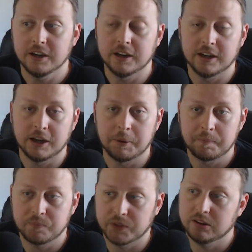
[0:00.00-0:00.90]
Um,
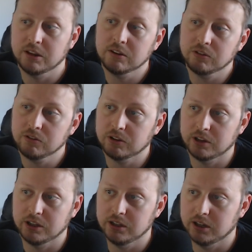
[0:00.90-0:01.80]
and I think this is
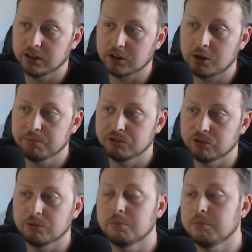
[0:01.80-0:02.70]
a,
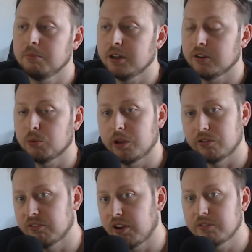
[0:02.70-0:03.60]
accomplishment as well. I
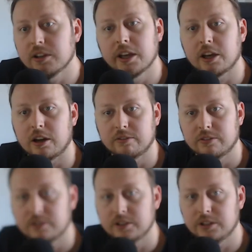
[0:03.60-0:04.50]
survived a layoff.
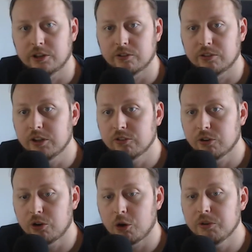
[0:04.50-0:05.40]
Uh, you know, things
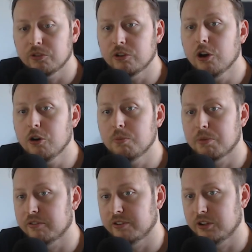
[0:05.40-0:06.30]
don't always go
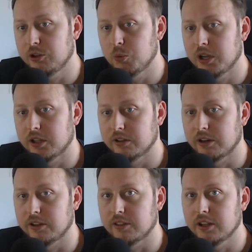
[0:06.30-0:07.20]
perfectly well,
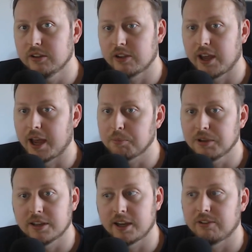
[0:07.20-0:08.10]
right? Things
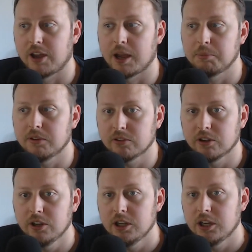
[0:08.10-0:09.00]
happen, life happens.
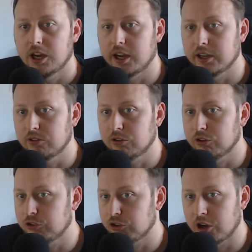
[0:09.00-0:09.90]
I took
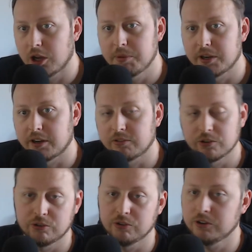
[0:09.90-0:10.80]
a job, and after
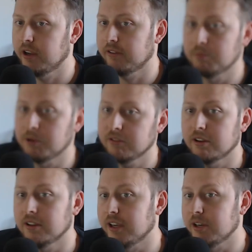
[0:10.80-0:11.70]
two and a half months,
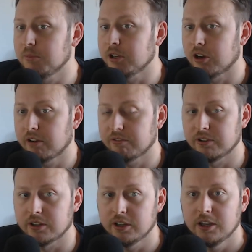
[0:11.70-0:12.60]
they laid me off,
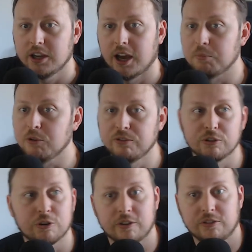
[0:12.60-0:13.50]
and I moved
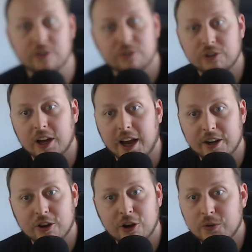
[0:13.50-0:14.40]
across country to
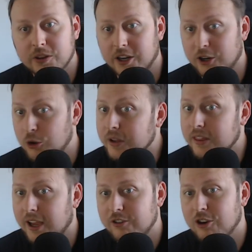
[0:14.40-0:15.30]
Idaho, and then I quit
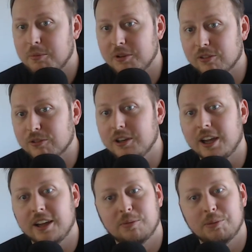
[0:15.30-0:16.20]
that job in three
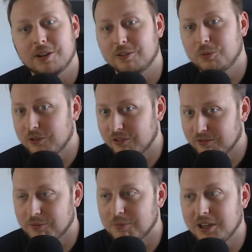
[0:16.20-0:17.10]
days because it wasn't
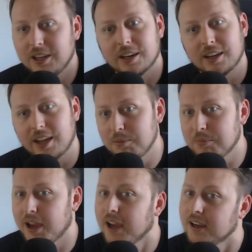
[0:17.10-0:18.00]
for me, and I came
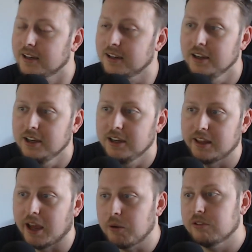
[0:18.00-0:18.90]
back, and
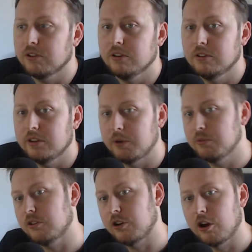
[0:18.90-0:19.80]
that was a that
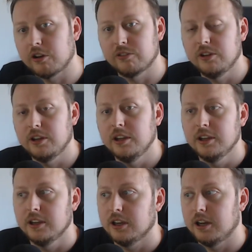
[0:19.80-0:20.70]
was a costly
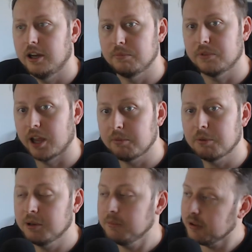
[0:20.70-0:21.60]
um, time
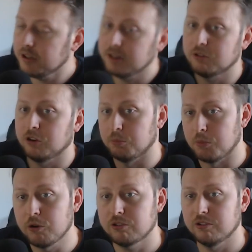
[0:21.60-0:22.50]
commitment. It was an
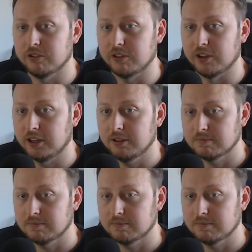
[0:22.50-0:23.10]
emotional thing.